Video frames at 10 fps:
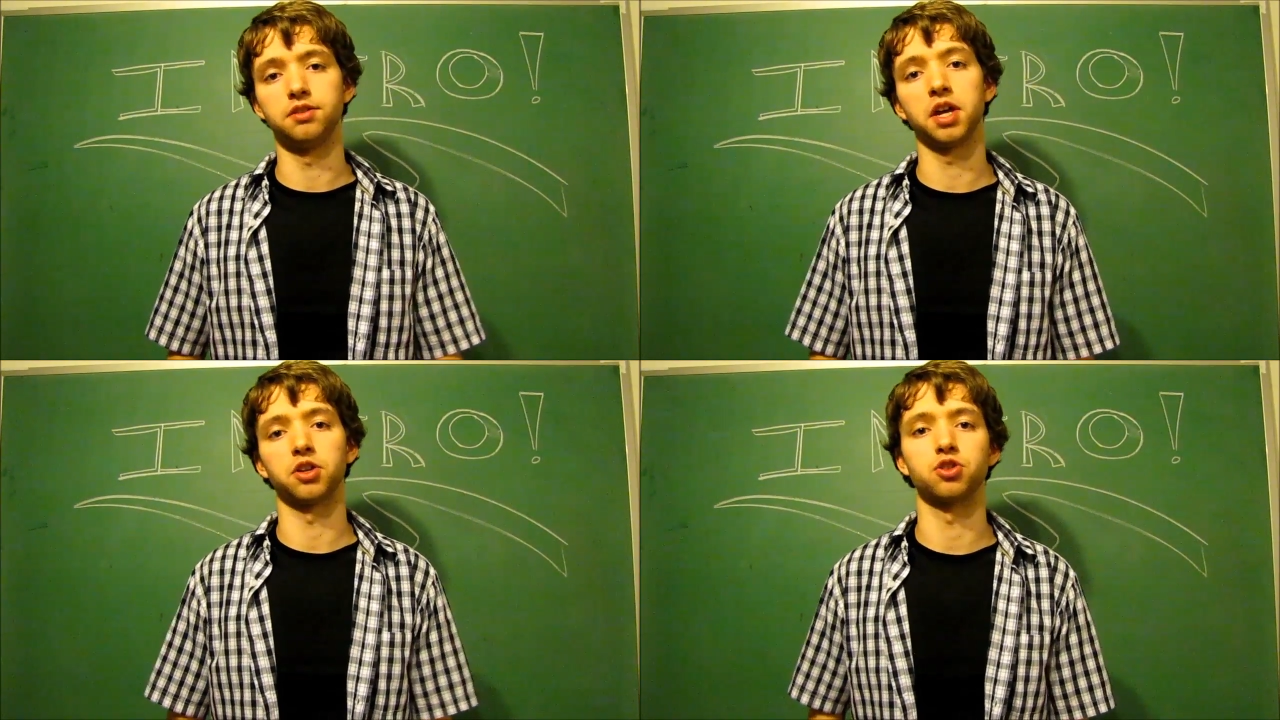
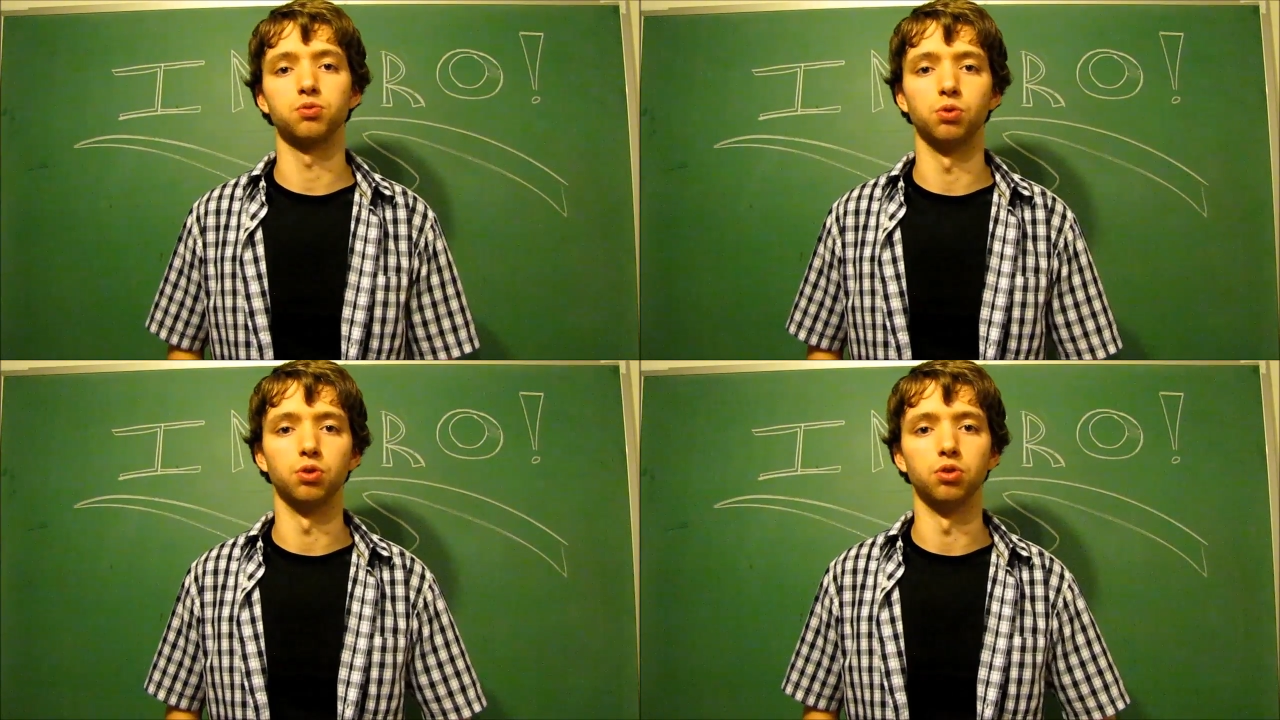
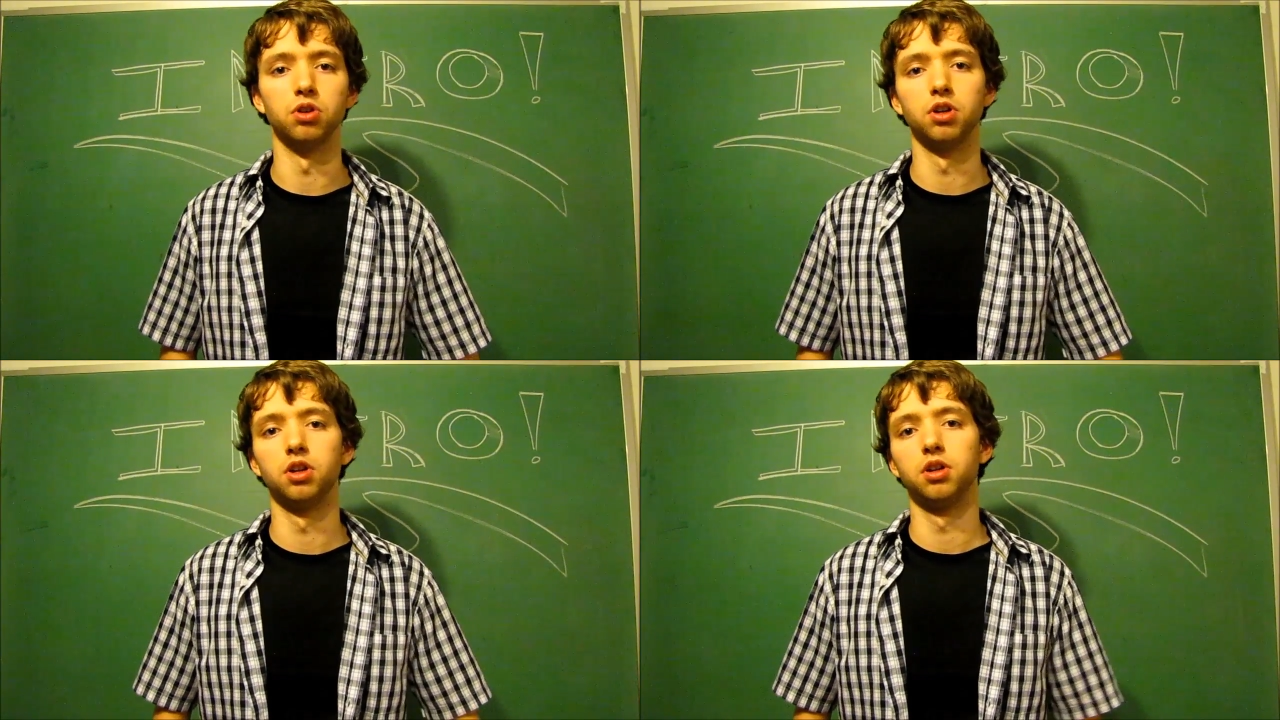textual
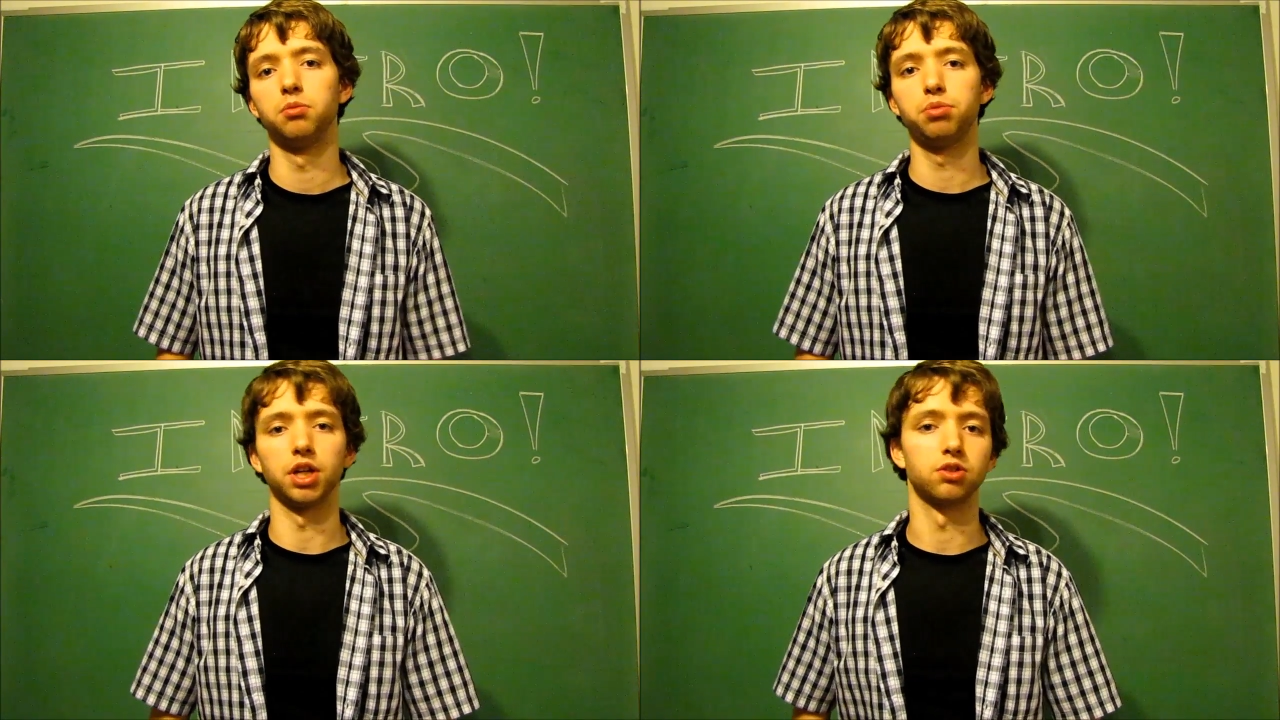
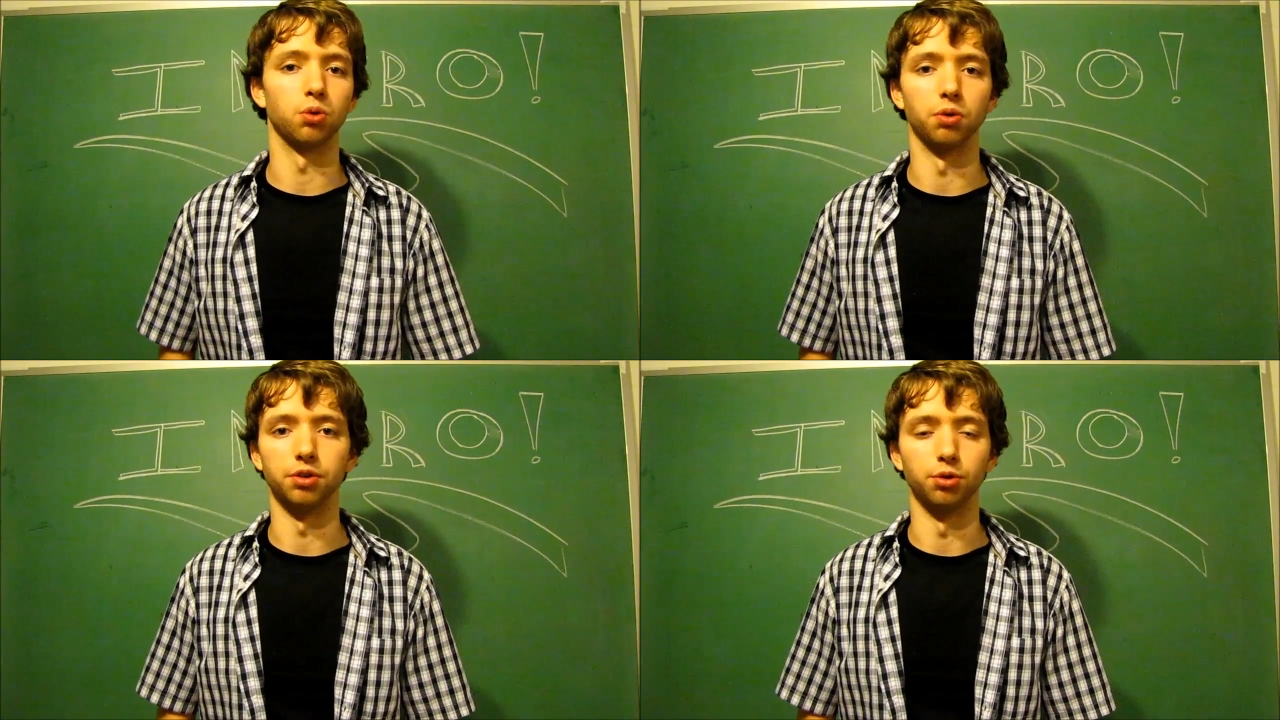
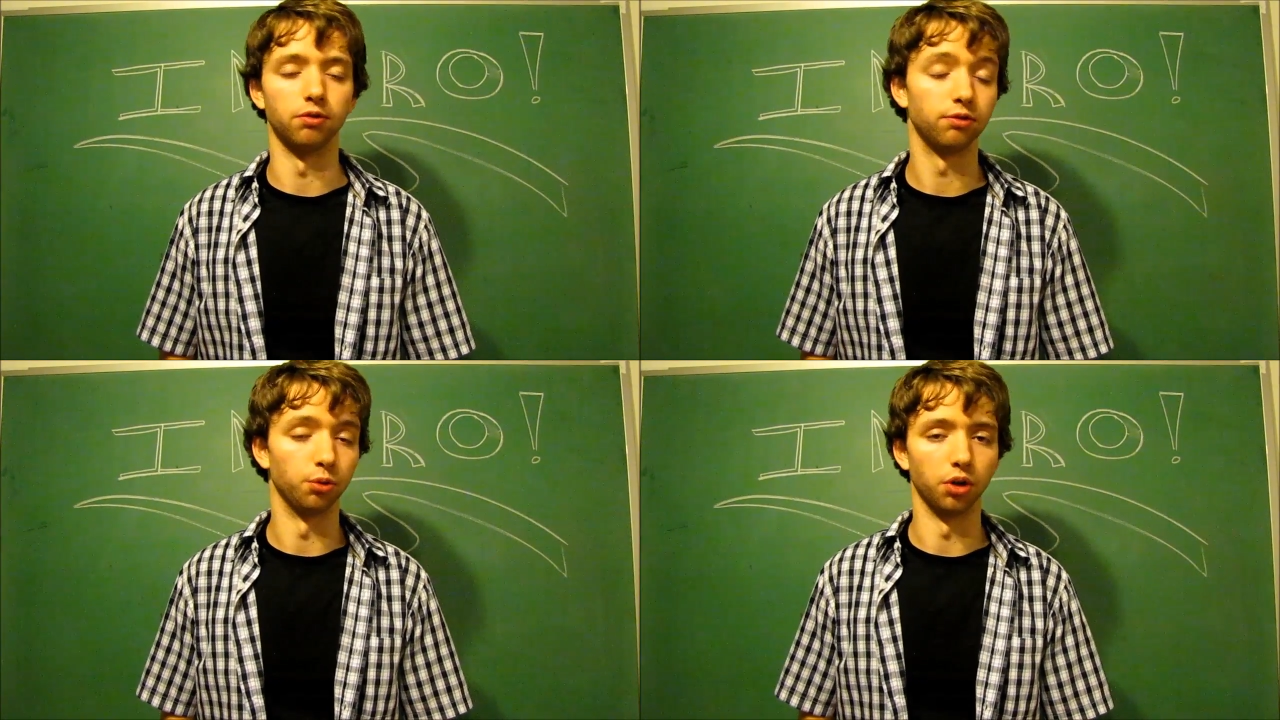pictorial
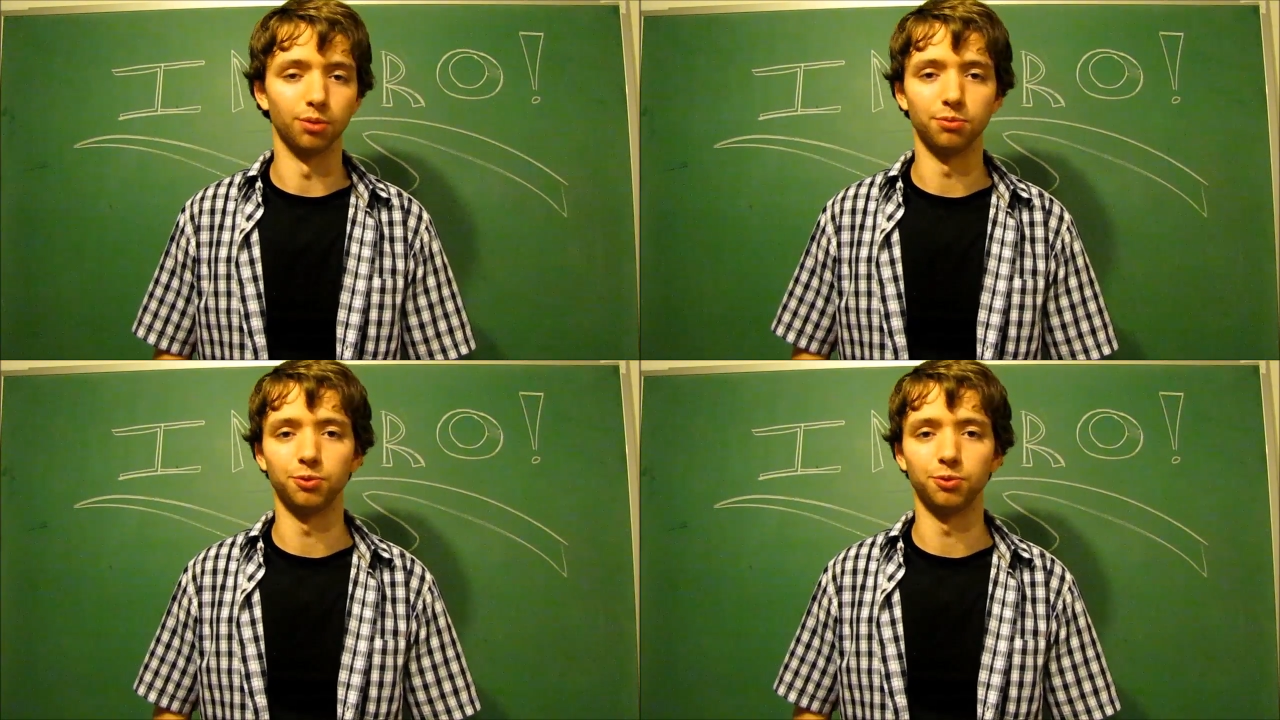form